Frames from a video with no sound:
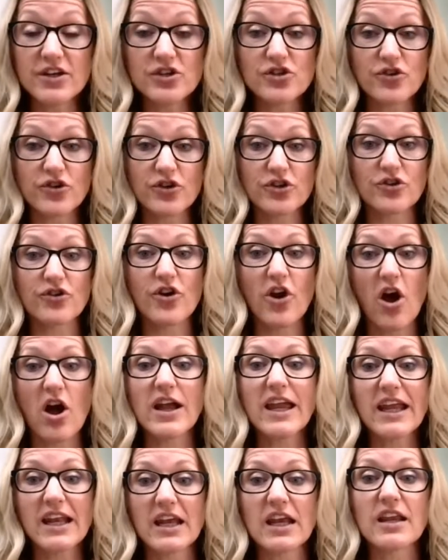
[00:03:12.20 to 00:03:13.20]
you're
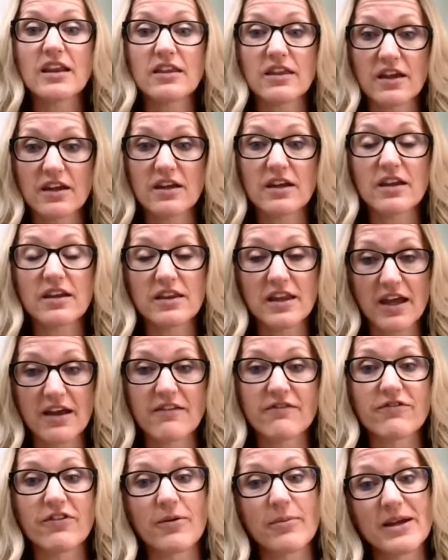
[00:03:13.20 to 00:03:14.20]
not getting the
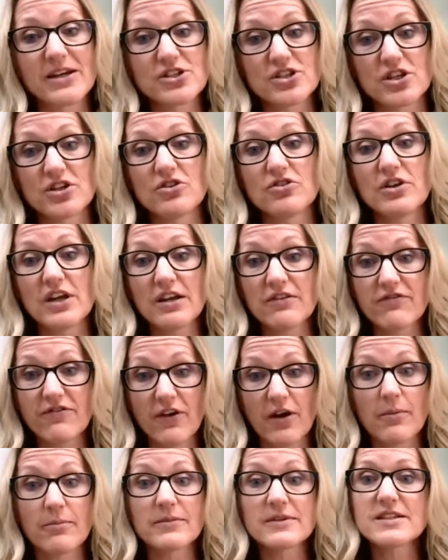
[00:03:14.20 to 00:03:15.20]
information you need
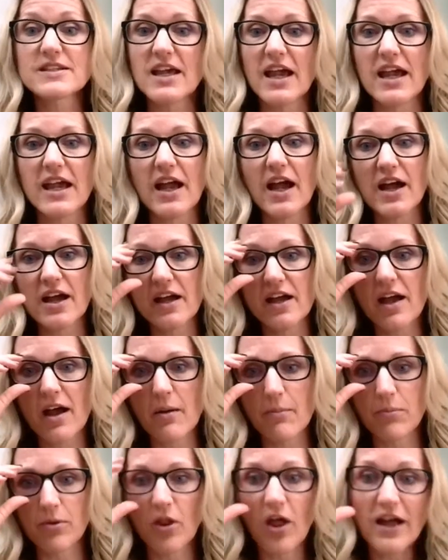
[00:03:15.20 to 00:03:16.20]
from, say, a
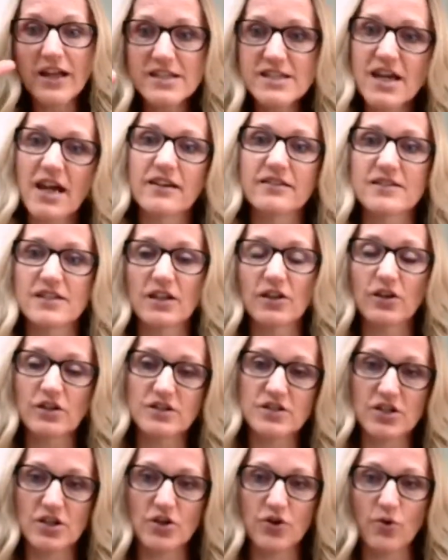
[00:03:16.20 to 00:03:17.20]
blood test that
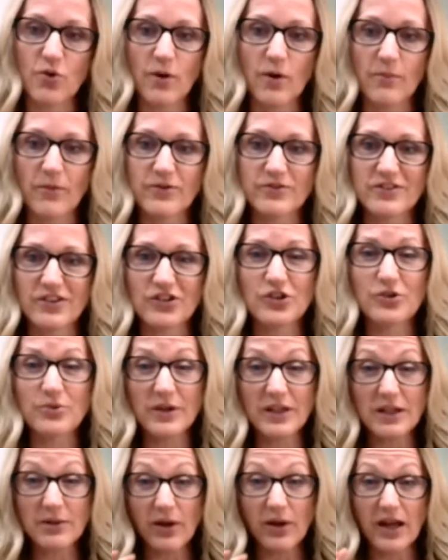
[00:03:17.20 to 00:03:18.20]
looks at your hormones, and you
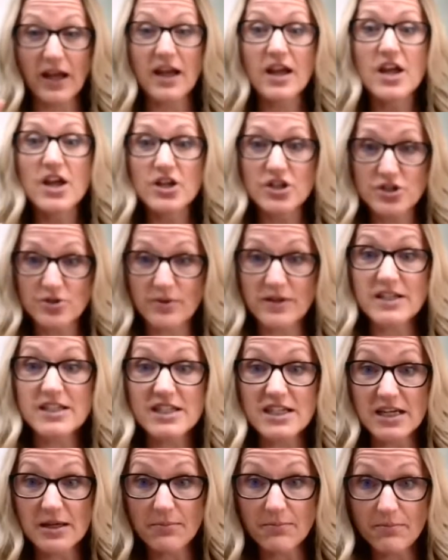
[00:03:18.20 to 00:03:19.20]
really want to do a
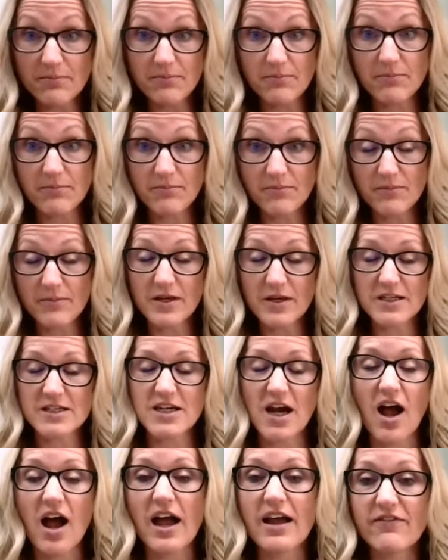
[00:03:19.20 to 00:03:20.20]
deep
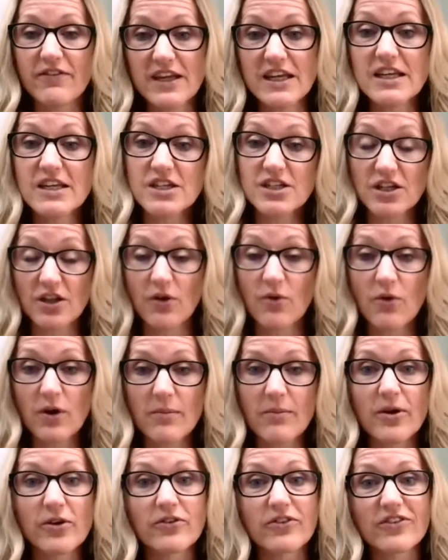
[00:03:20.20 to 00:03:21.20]
dive into the
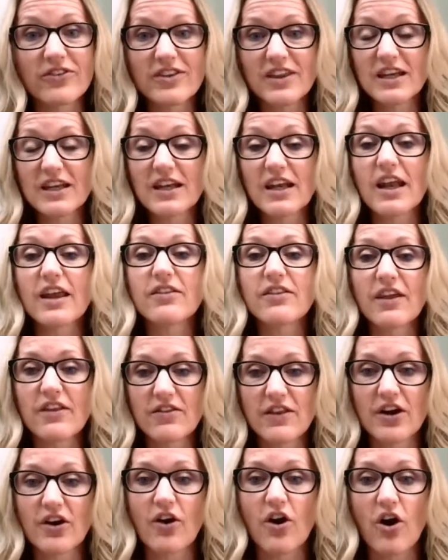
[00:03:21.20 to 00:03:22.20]
hormones. Then
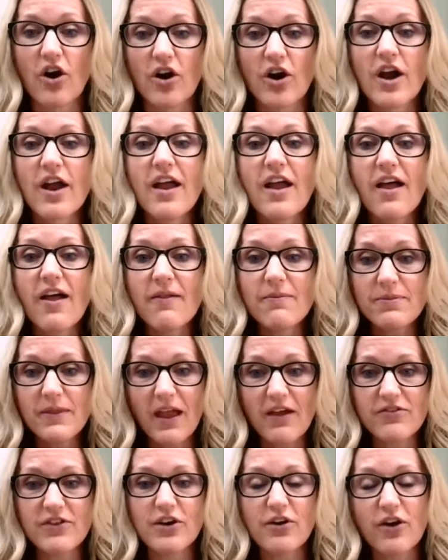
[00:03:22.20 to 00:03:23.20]
there
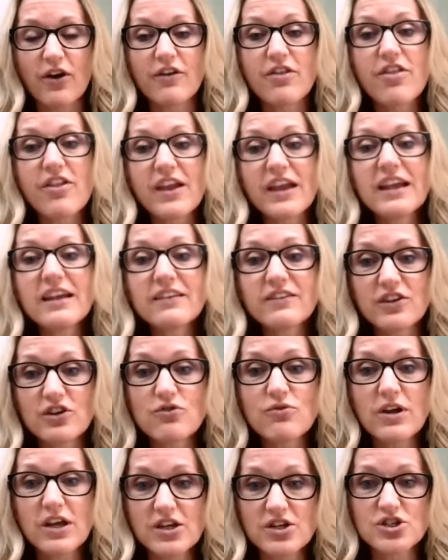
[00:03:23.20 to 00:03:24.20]
are things
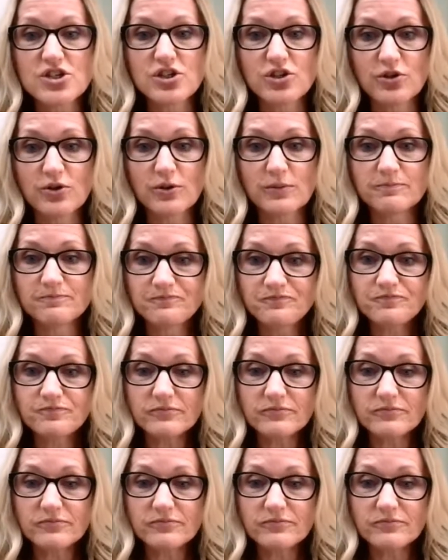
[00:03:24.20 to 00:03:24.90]
you can do.